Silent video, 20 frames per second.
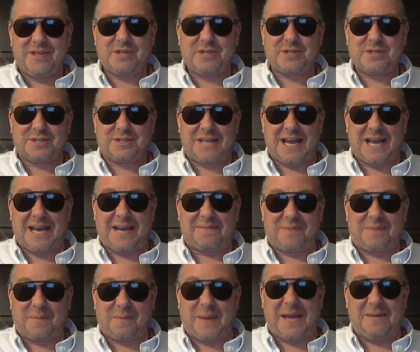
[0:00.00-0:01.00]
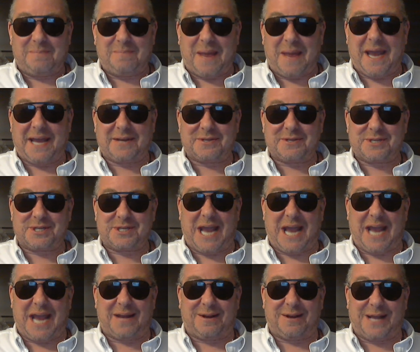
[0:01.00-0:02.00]
This is Dave, the Meat Man,
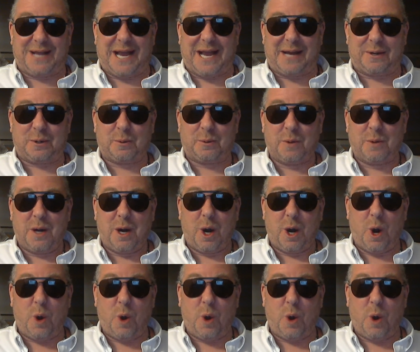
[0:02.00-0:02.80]
Scandaliato,